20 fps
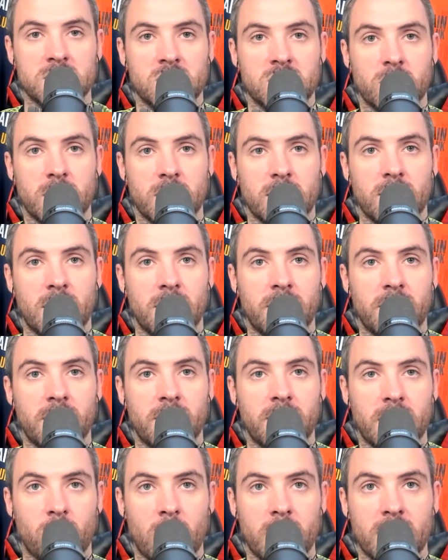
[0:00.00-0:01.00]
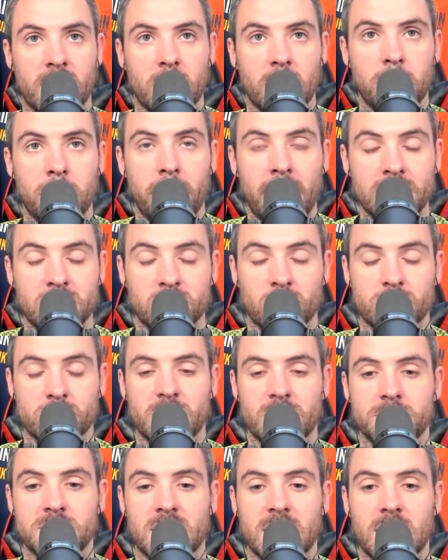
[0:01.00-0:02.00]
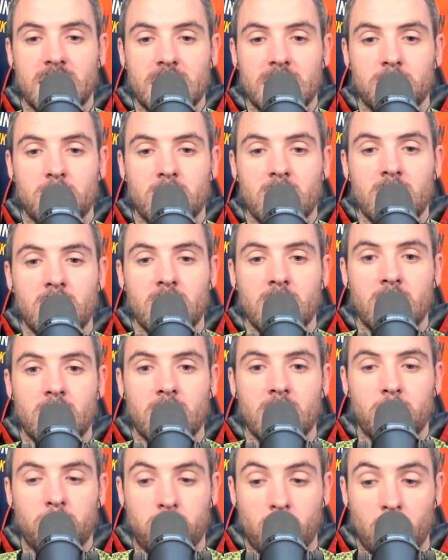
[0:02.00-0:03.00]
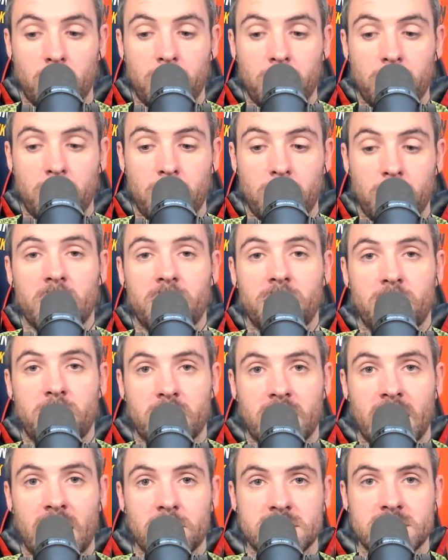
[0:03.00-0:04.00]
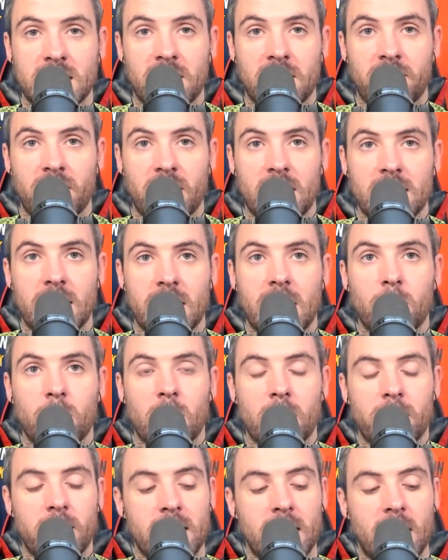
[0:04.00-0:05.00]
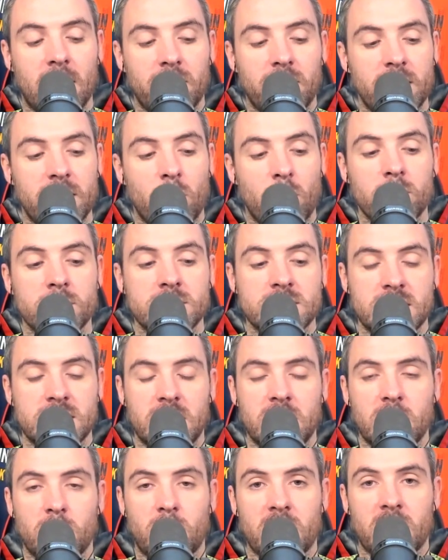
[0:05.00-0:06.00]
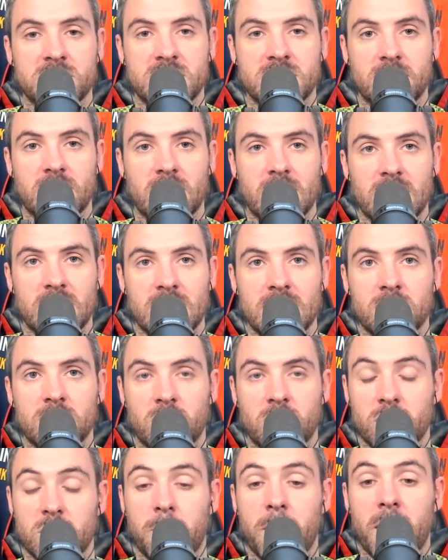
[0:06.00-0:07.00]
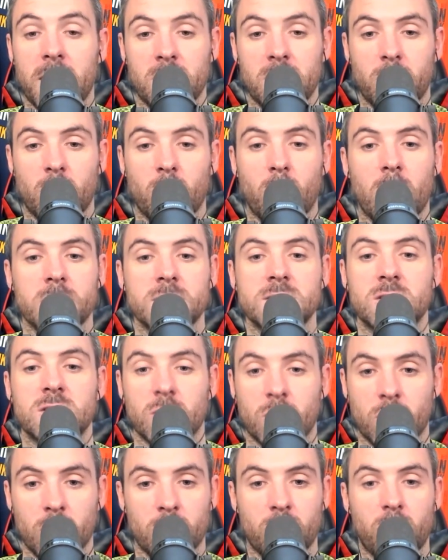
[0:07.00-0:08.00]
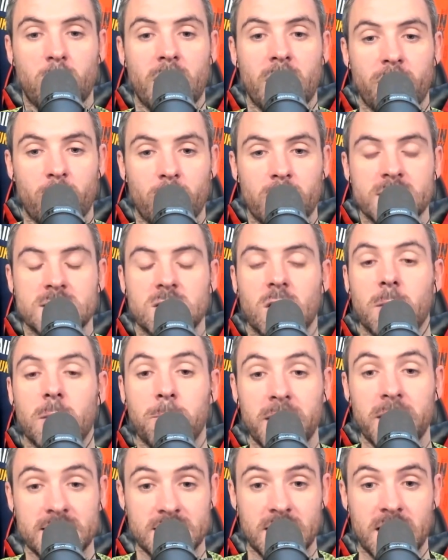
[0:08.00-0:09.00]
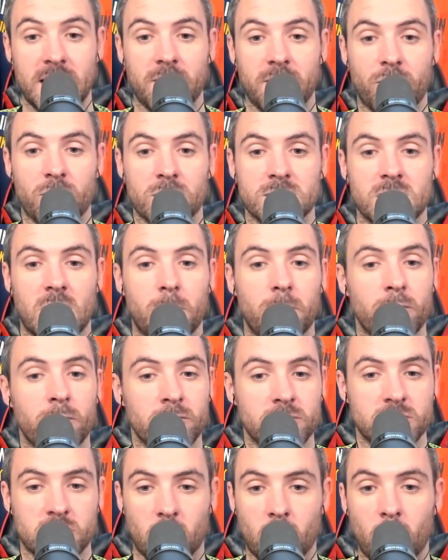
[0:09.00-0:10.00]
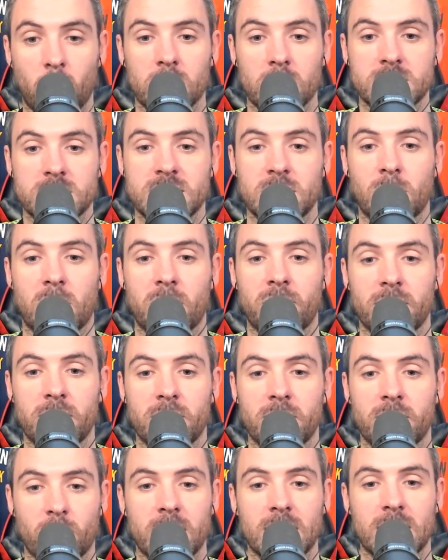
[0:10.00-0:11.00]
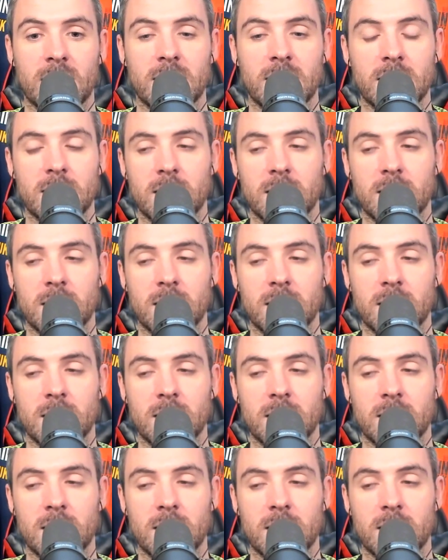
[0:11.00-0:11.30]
are doing, and that they're running a mentorship scheme properly with the county FA now, where they have their own senior refs in the league, the dependable ones, the good referees like Peter Hitt, for example, who's a quality ref in the Reading League.